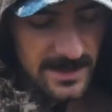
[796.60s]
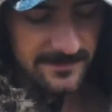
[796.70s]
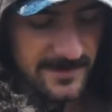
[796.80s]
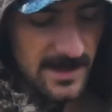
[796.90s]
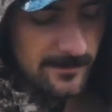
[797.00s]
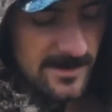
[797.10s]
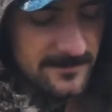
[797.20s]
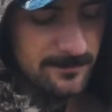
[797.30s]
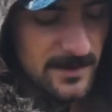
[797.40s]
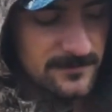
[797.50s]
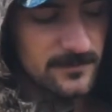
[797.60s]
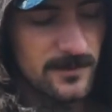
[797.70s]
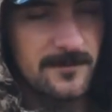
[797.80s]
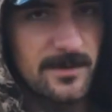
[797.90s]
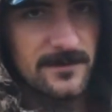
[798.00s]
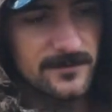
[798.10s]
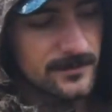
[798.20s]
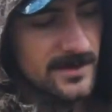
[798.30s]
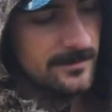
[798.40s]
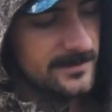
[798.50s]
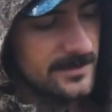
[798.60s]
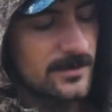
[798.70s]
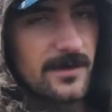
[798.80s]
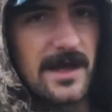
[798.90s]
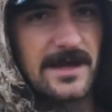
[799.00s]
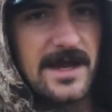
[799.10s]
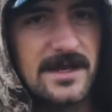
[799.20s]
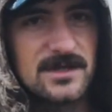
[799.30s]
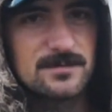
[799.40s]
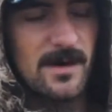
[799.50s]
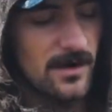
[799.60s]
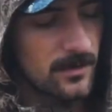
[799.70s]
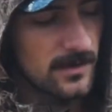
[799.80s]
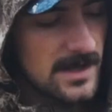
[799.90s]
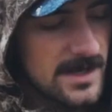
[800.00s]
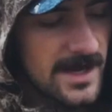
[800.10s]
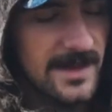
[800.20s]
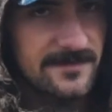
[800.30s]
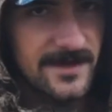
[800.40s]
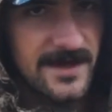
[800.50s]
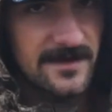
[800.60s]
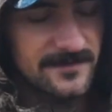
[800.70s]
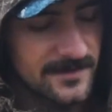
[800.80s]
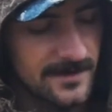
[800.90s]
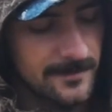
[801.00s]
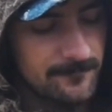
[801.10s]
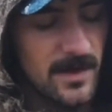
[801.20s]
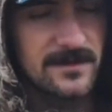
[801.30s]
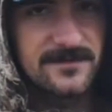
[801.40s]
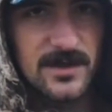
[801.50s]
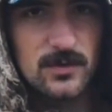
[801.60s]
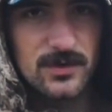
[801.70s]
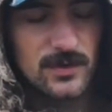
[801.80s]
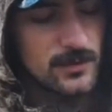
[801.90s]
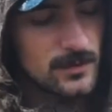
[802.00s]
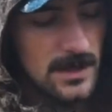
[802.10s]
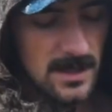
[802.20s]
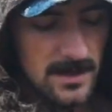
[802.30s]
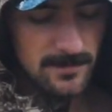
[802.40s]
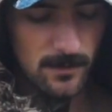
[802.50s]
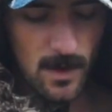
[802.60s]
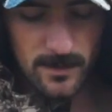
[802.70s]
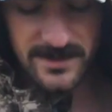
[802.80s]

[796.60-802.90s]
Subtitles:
and they come as a pistol with the pistol grip and, you know, like an 8-inch barrel, and they got the CO2. But what we